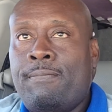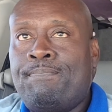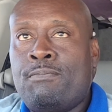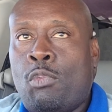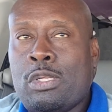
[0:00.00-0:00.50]

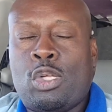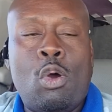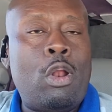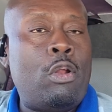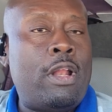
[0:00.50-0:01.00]
what's
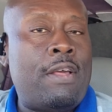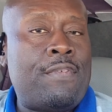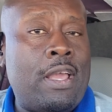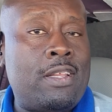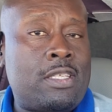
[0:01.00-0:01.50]
going on in
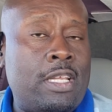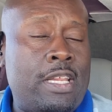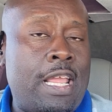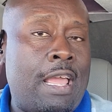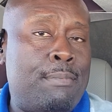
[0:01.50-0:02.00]
Afghanistan,
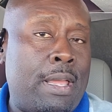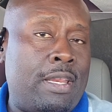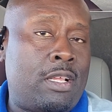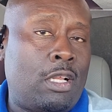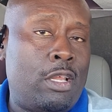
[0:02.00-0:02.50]
he had made
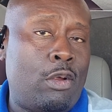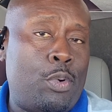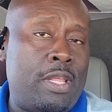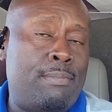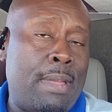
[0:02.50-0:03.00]
it clear
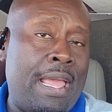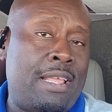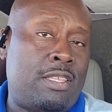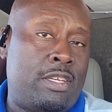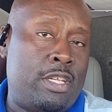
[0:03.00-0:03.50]
when he
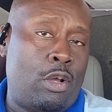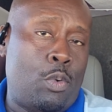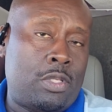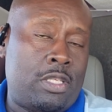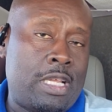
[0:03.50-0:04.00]
made the deal
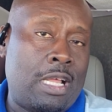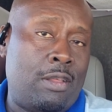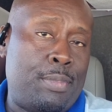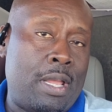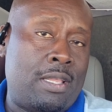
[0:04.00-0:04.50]
with the
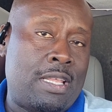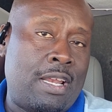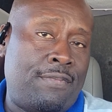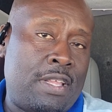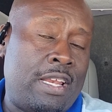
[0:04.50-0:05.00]
Taliban that
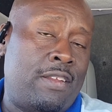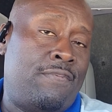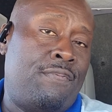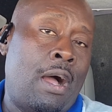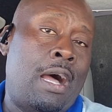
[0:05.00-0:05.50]
if they didn't
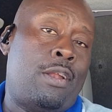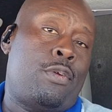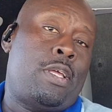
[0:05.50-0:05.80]
honor